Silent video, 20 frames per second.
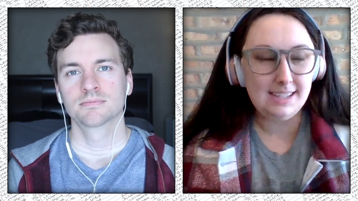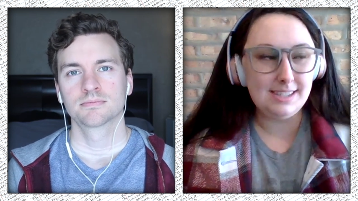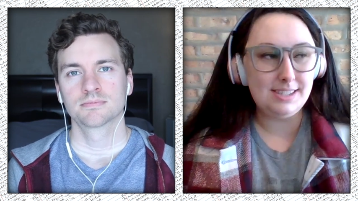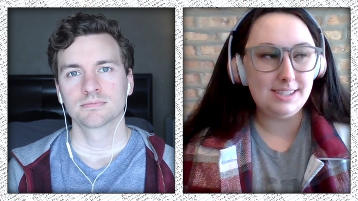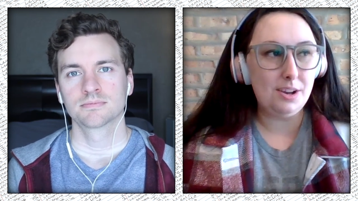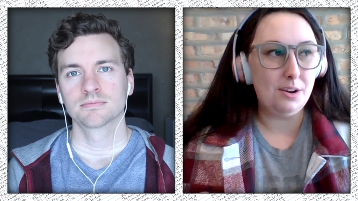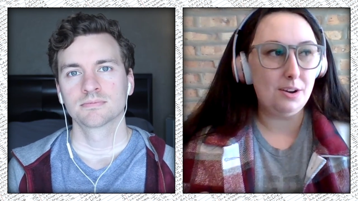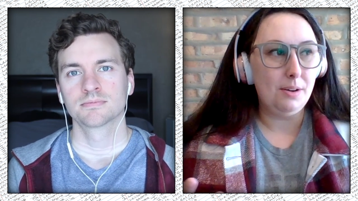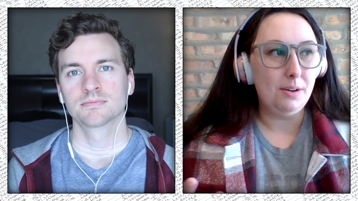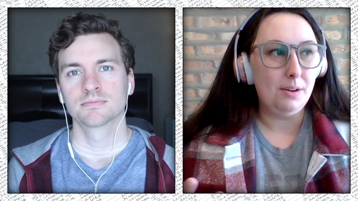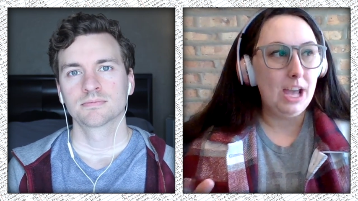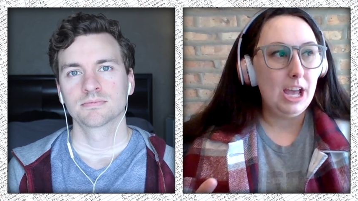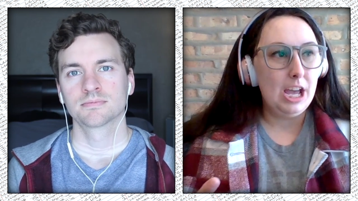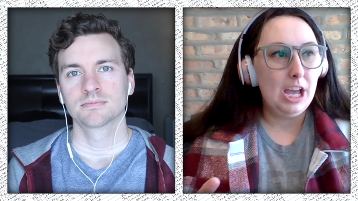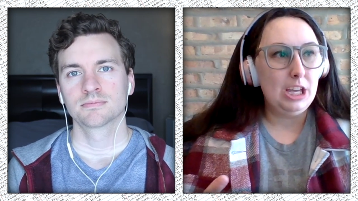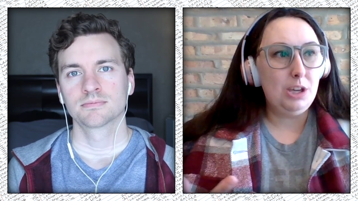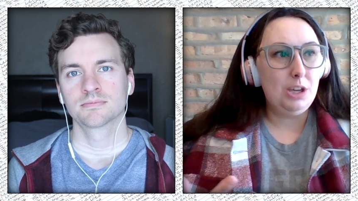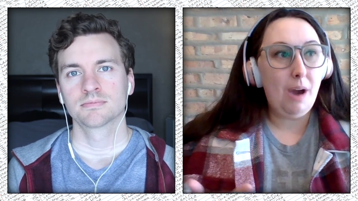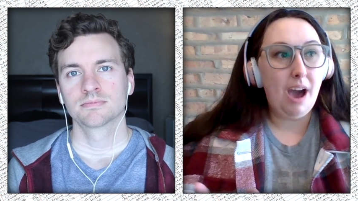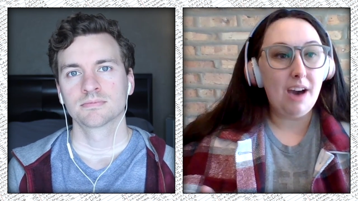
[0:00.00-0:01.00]
Speaker 1: And so
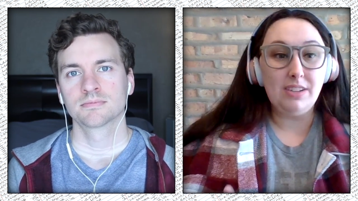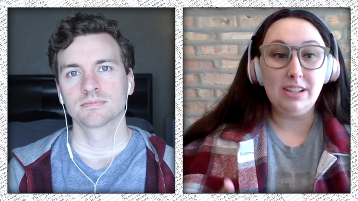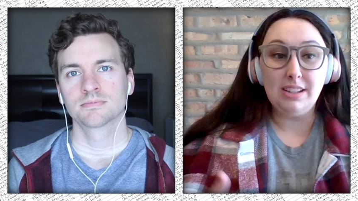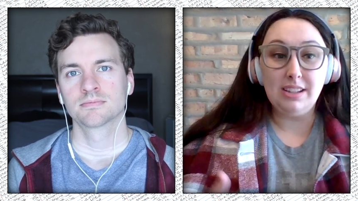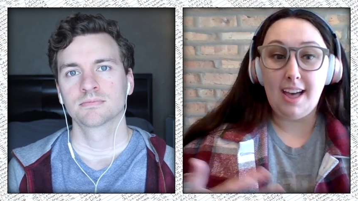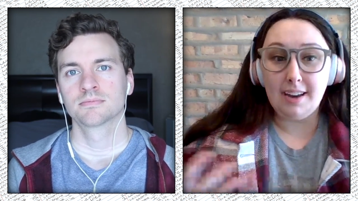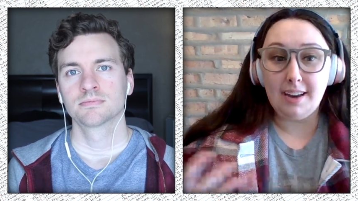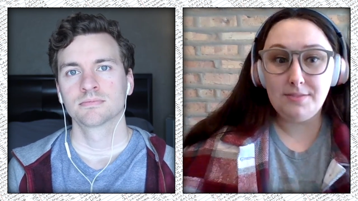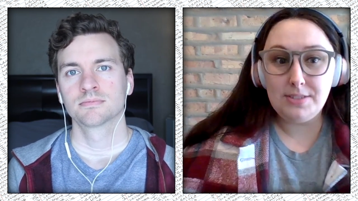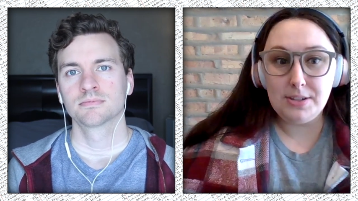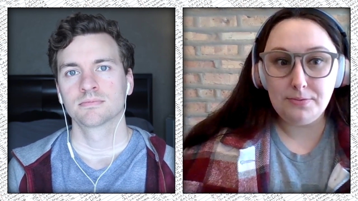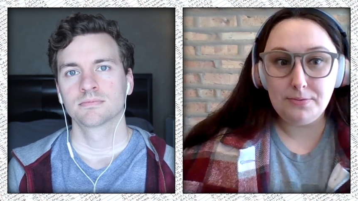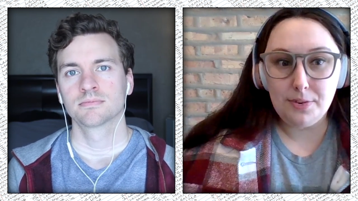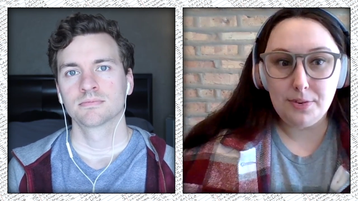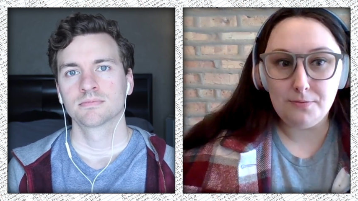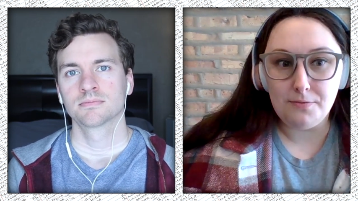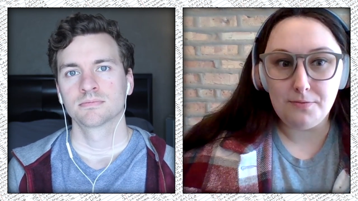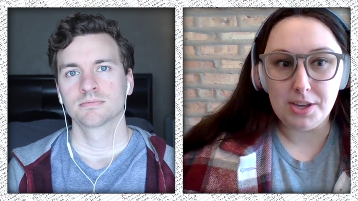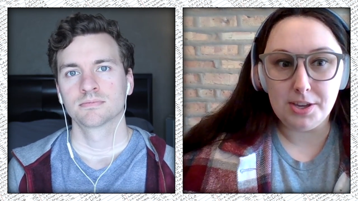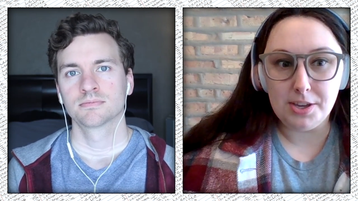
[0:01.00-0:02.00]
you have a lot of
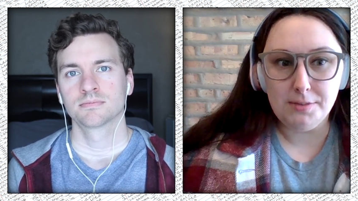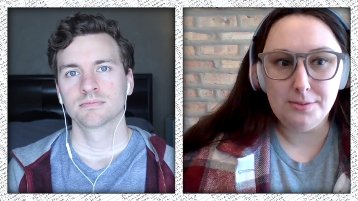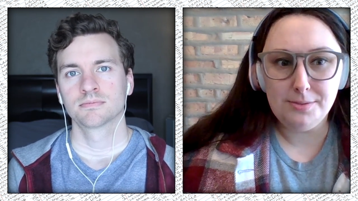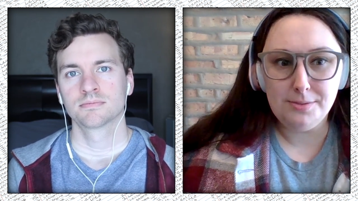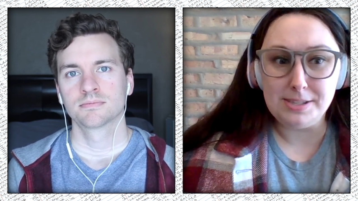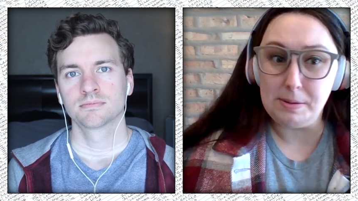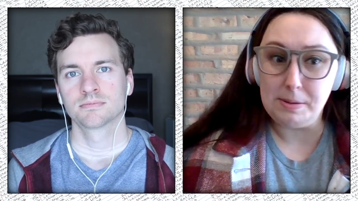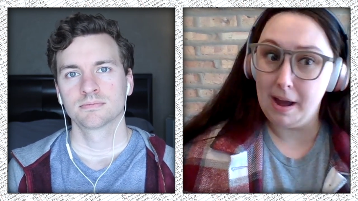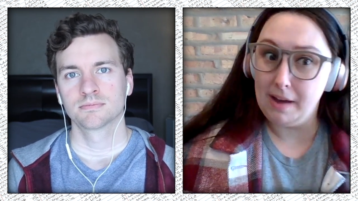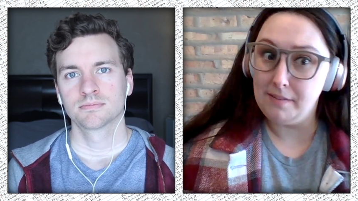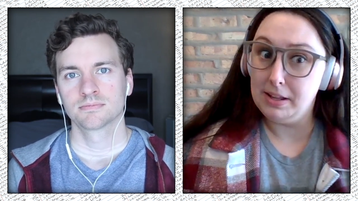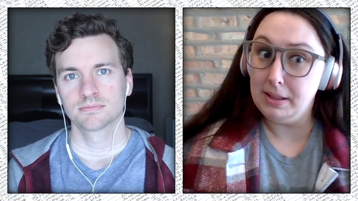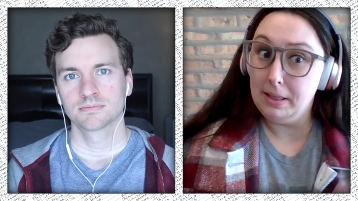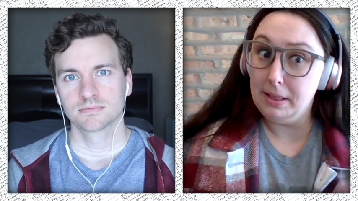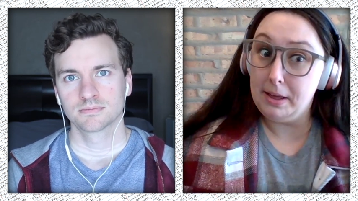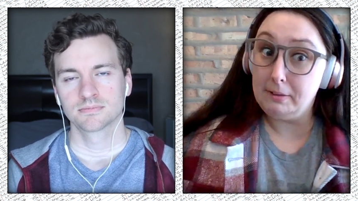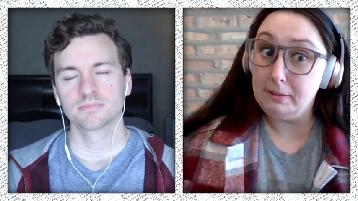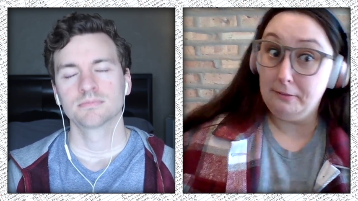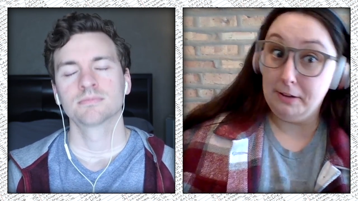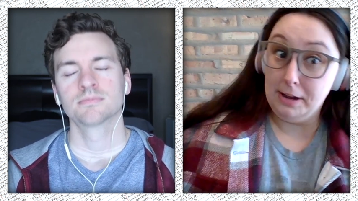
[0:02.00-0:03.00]
different views, you have a
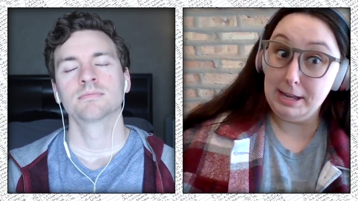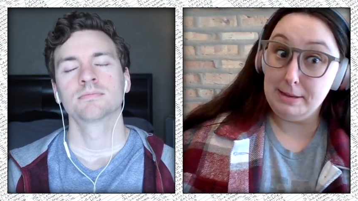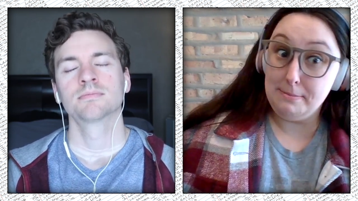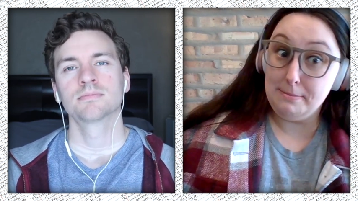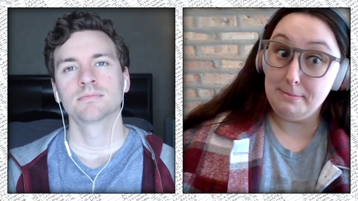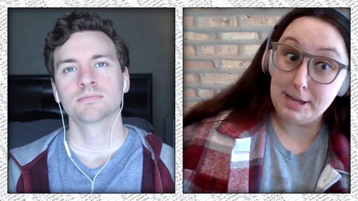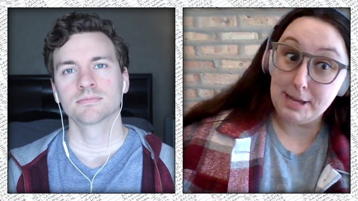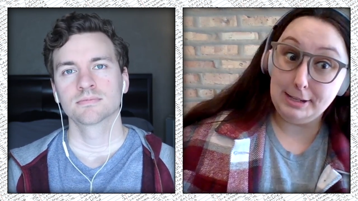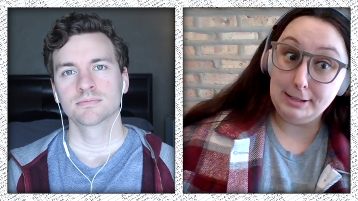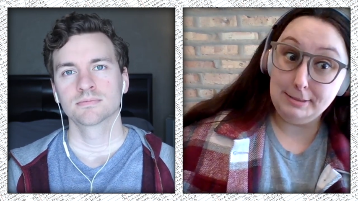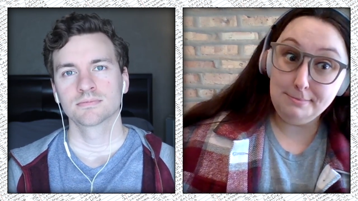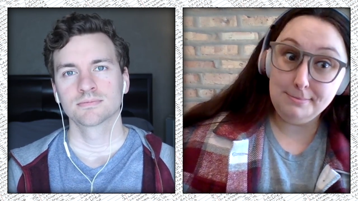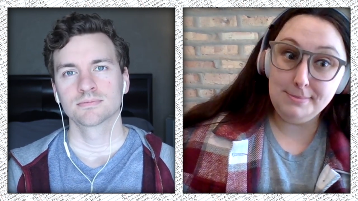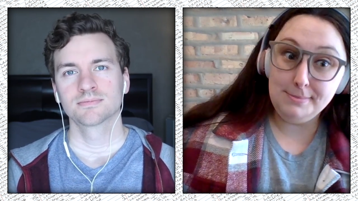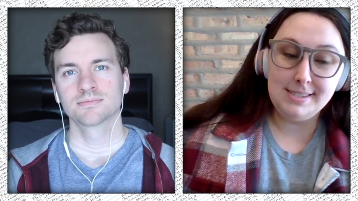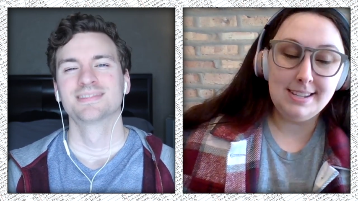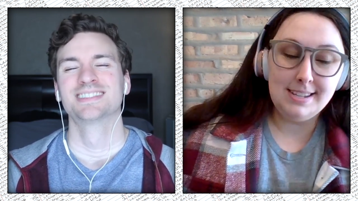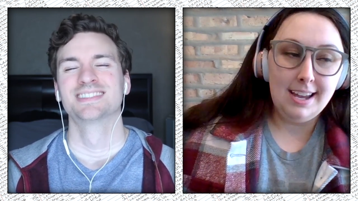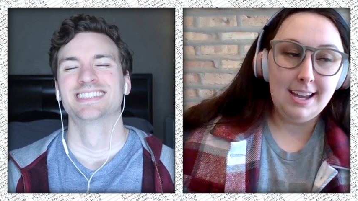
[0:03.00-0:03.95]
lot of funny memes.